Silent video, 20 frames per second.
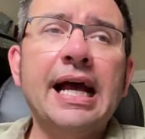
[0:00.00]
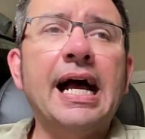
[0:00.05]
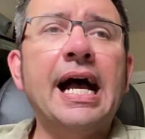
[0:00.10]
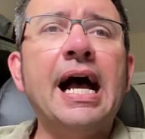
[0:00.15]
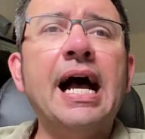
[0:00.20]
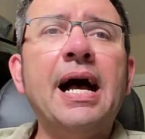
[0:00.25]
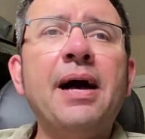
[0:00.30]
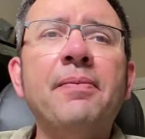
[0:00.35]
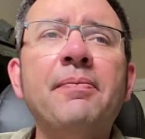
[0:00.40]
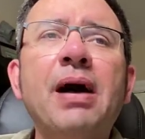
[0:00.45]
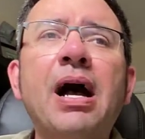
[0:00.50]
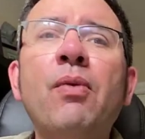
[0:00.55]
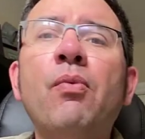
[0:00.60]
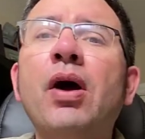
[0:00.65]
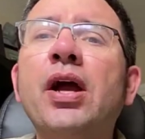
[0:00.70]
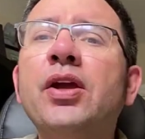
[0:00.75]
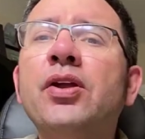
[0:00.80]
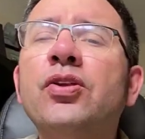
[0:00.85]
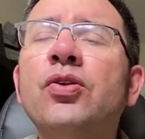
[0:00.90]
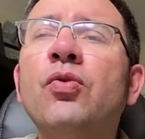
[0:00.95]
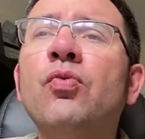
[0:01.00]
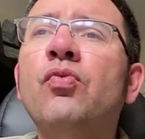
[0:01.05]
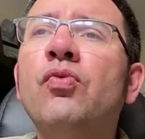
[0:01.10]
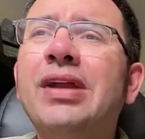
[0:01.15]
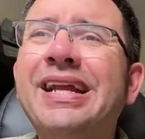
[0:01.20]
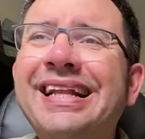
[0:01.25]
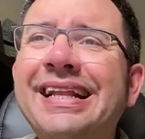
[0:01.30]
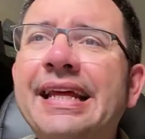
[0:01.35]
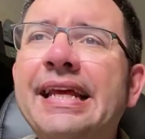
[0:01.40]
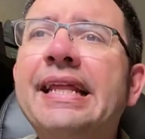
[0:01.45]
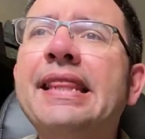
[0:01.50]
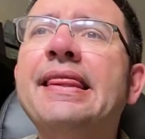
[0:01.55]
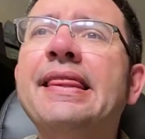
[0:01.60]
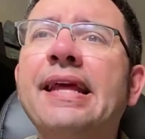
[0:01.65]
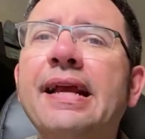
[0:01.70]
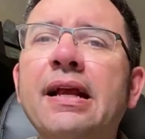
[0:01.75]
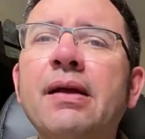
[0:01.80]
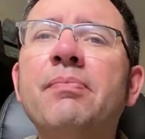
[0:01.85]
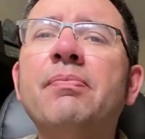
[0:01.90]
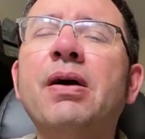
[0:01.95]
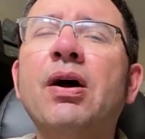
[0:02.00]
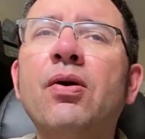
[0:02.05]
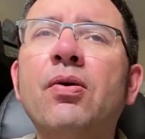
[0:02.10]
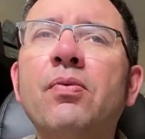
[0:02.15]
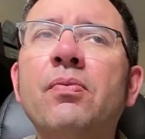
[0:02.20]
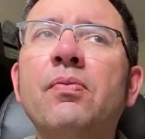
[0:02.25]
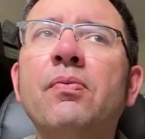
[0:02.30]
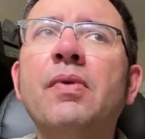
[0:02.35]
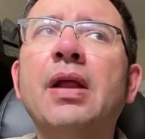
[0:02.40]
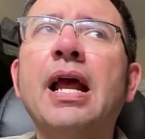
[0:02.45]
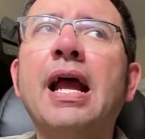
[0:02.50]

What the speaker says: I want you to really think about